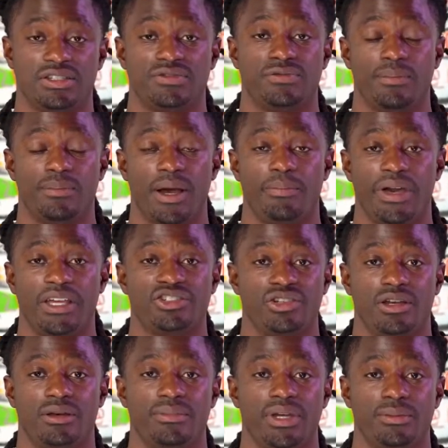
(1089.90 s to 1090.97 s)
Just for my
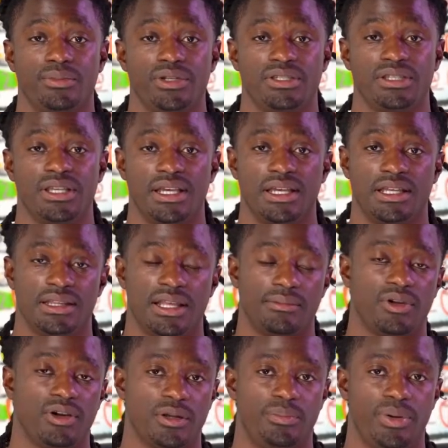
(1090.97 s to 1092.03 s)
Patreon members that
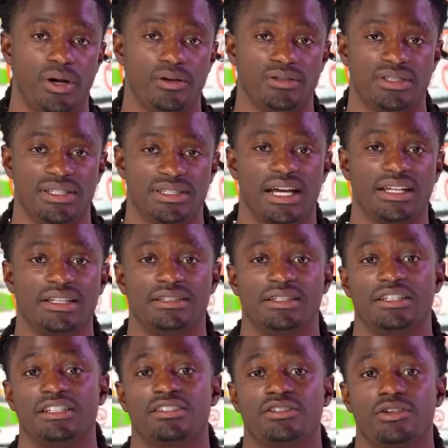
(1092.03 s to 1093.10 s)
I'm going to post inside of the
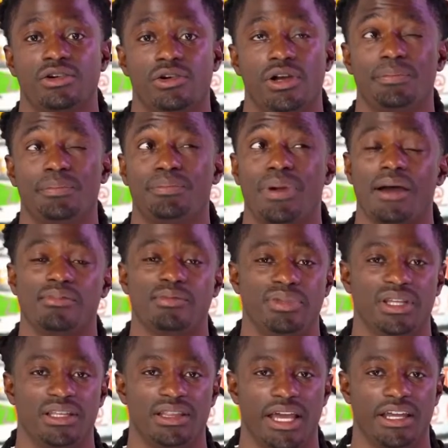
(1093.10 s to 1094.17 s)
Discord
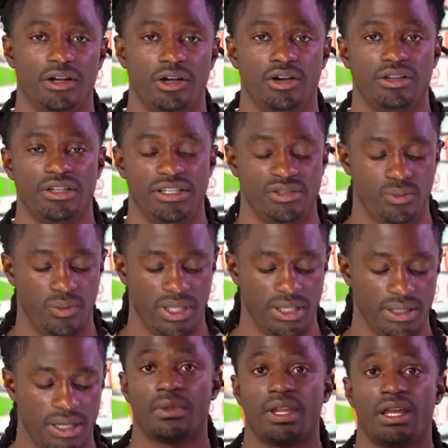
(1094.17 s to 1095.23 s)
probably later on this week.
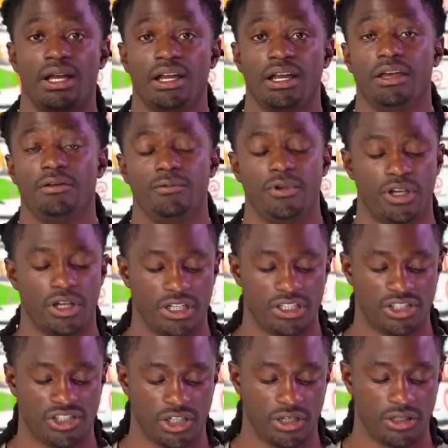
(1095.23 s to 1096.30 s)
All right, we're
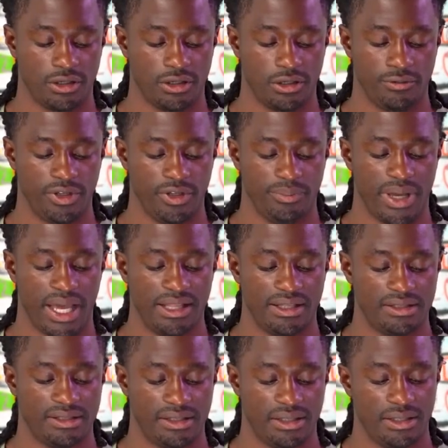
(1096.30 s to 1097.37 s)
going to turn on
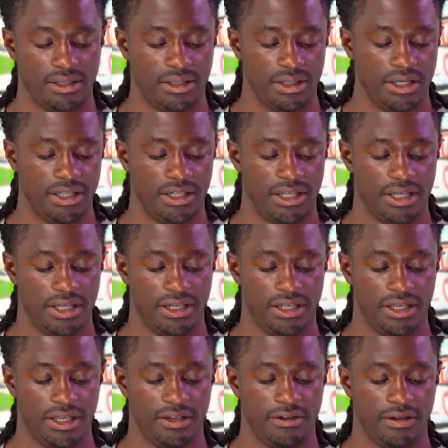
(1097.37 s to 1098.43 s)
rebalancing and then
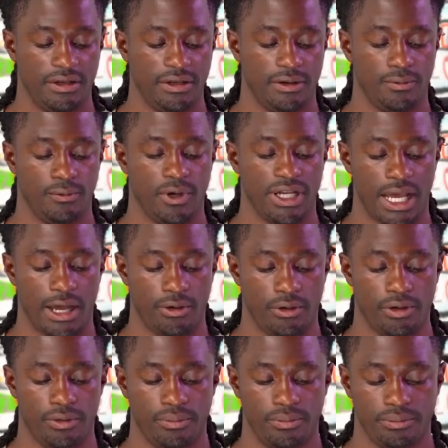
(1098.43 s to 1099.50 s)
hit 1
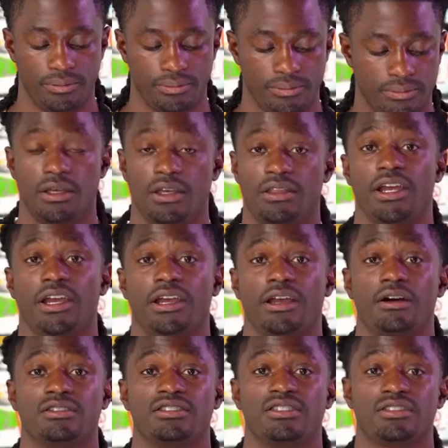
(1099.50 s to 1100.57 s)
hour. And there it
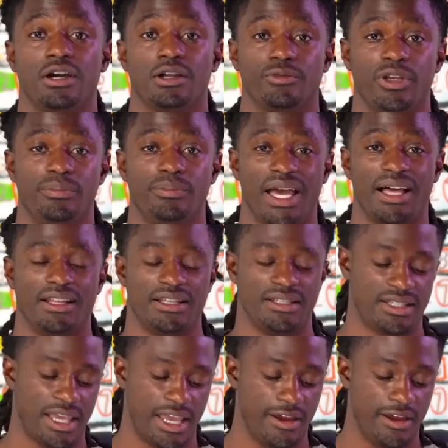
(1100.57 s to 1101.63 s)
goes. It's going to
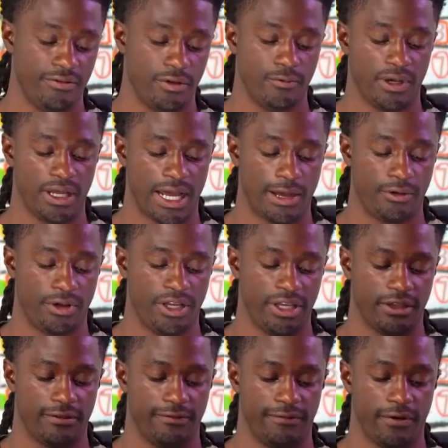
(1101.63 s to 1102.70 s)
rebalance every 1 hour.
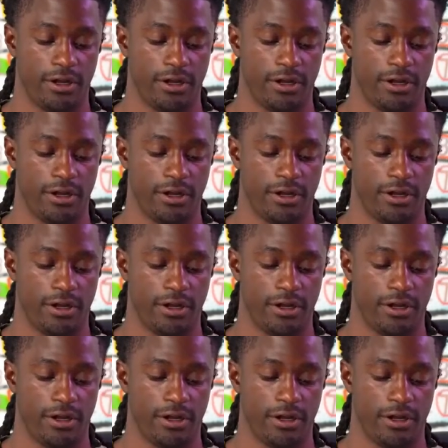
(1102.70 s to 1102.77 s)
Hit